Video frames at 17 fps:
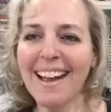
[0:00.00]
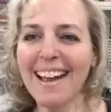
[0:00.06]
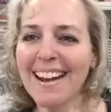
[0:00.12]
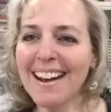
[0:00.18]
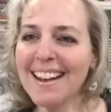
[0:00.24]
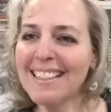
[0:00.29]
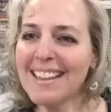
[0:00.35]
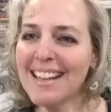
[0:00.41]

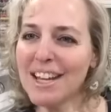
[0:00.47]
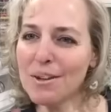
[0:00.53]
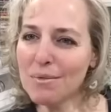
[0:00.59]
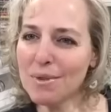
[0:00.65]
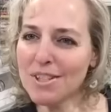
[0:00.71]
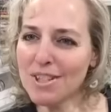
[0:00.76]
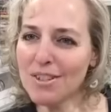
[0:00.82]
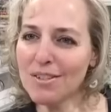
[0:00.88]
And I think it
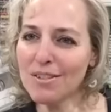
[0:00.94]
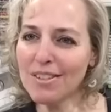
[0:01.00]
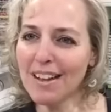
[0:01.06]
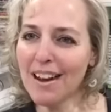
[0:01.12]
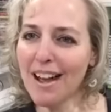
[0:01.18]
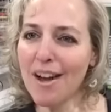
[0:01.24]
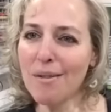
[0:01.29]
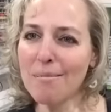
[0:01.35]
was you
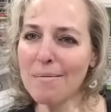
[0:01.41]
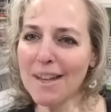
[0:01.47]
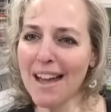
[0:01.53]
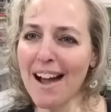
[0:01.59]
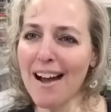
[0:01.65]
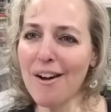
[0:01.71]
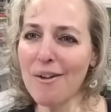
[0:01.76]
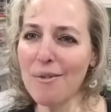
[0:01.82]
that helped
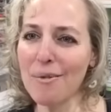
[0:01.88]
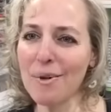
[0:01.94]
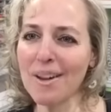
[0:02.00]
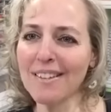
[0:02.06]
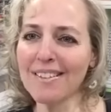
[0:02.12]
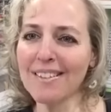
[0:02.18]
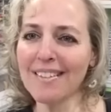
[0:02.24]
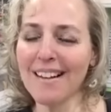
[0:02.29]
me out
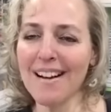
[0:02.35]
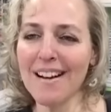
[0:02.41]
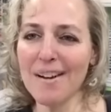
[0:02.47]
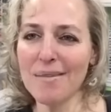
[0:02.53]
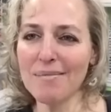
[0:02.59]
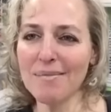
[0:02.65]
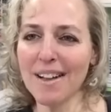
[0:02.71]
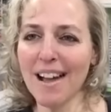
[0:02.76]
with,
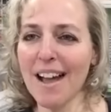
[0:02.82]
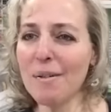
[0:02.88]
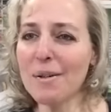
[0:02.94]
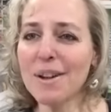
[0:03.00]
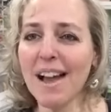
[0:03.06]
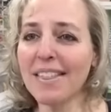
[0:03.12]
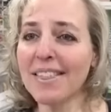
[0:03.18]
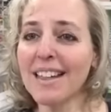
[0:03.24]
um,
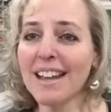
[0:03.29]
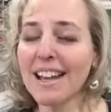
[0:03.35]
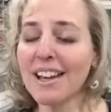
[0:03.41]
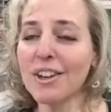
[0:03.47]
I, I think